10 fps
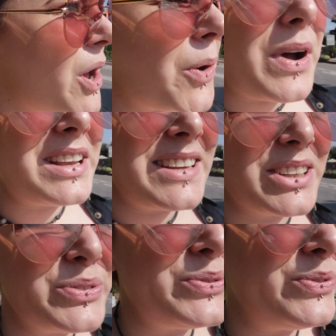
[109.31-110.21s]
nowhere
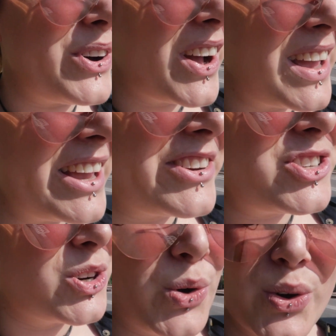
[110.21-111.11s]
sells
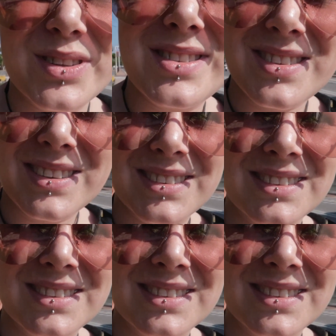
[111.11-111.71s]
shorts.